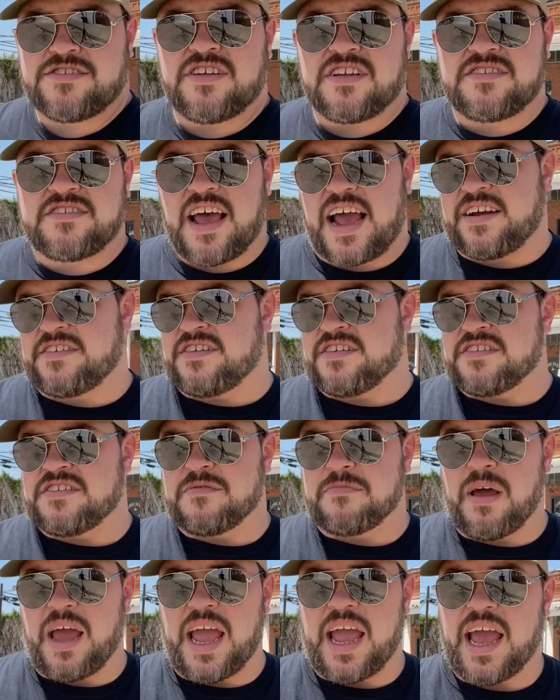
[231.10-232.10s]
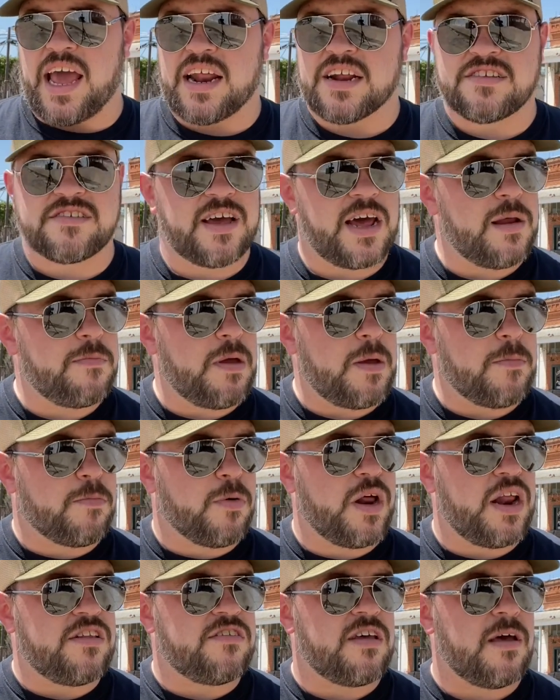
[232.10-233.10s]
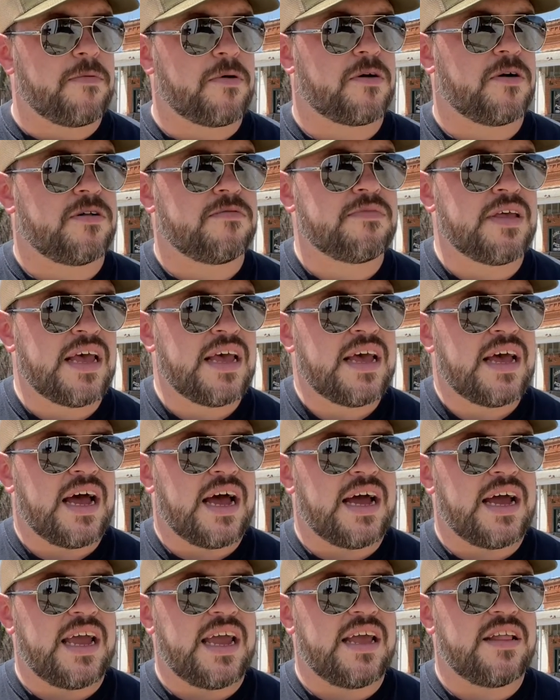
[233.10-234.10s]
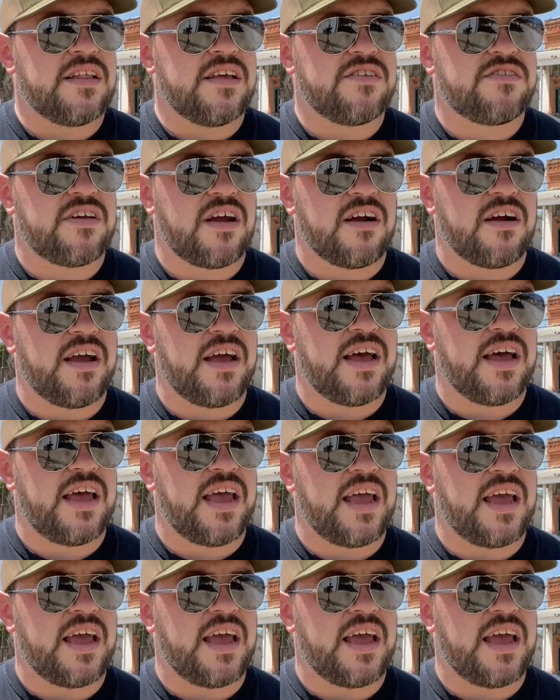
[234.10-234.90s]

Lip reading: in Texas, and it's going to be pretty typical in this area.